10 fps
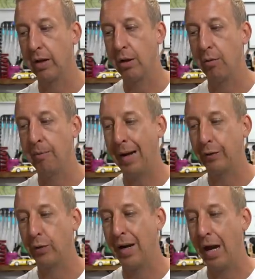it'll
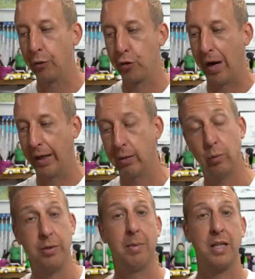mount to an L-track,
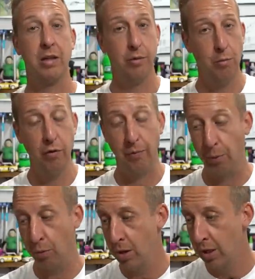which makes it
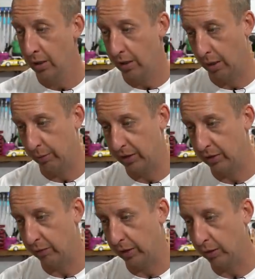removable, which
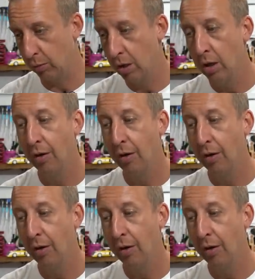is really cool.